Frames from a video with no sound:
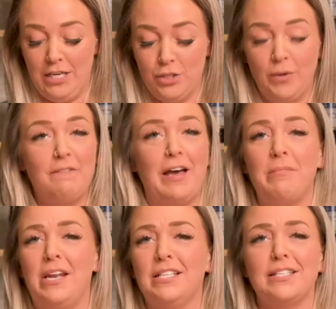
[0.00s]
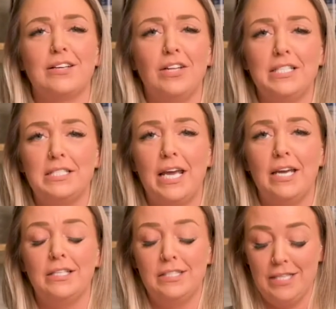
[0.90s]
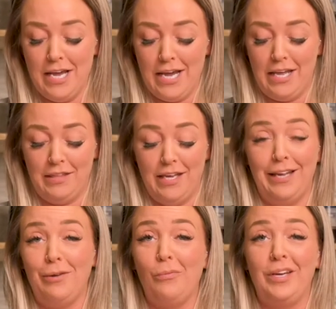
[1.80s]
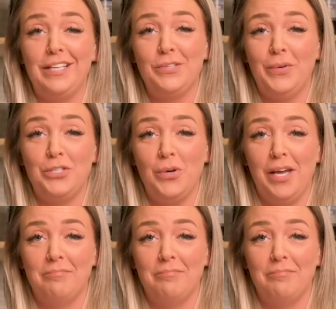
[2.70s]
25 minutes is all it takes, and then we get to enjoy.